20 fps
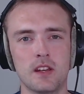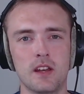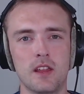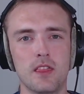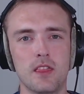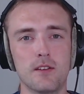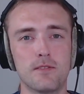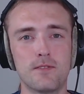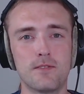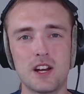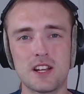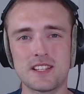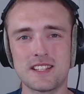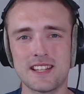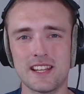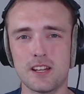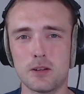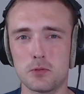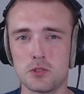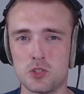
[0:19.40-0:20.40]
The first
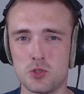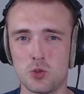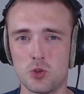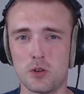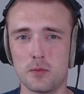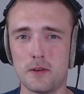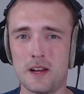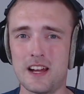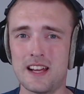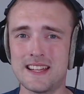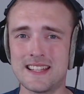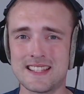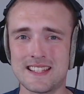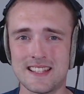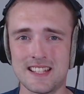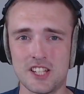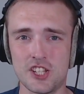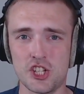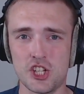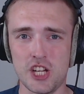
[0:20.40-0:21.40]
thing I would talk about is
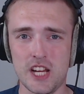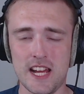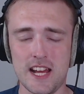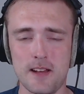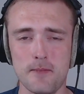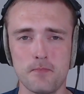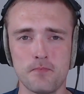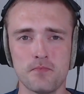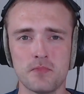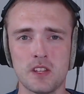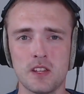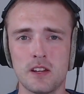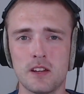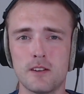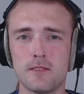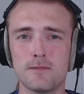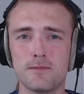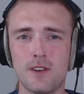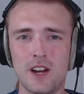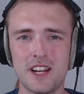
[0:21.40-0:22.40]
the chair.
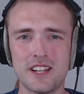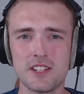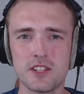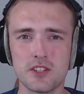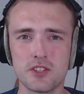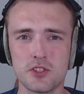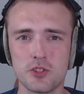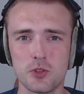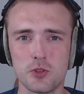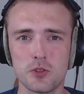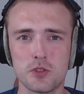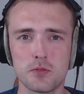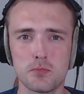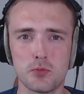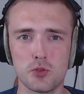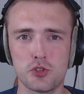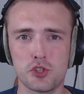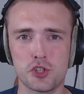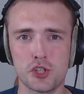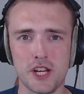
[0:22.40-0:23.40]
Find a
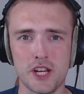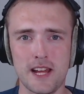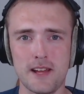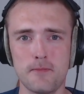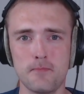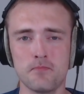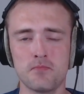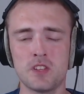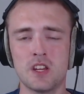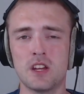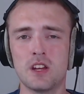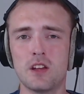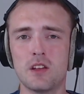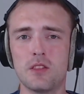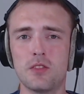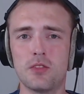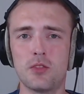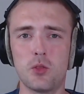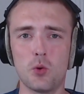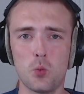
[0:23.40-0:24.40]
suitable chair.
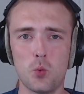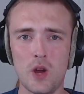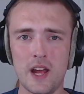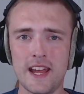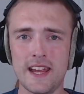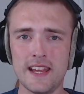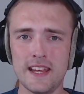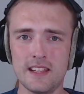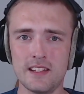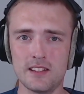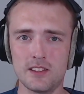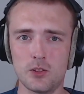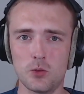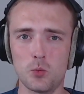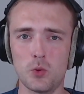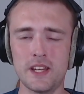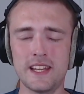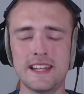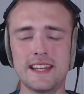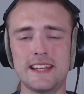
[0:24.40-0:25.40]
The way that
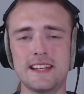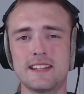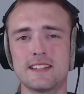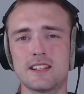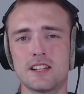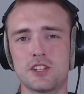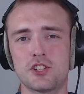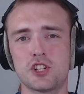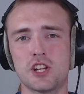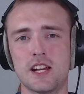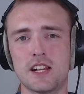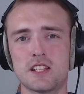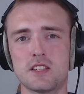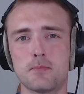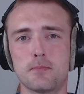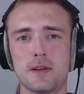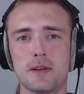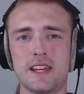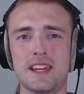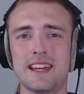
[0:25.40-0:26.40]
we need a chair to
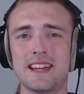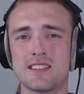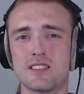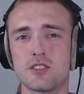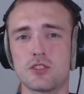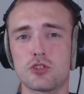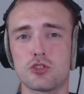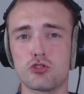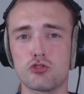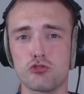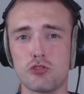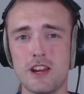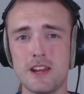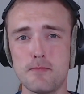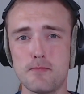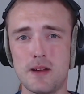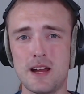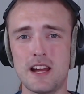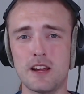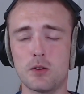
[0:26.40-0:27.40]
be is a
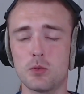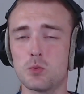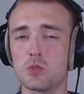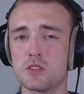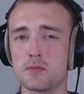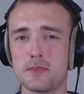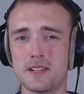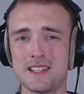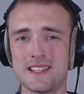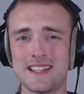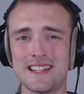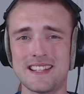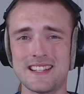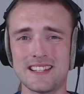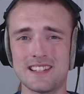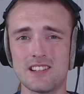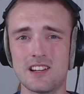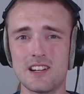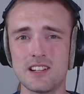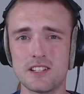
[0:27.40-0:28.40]
straight back. We want to be
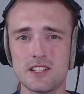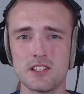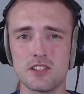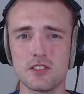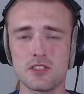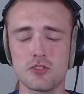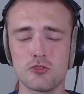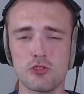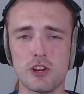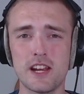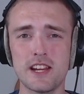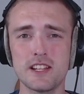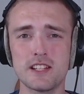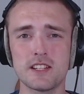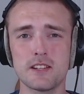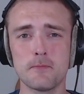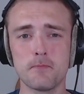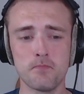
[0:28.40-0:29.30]
sitting nice and straight.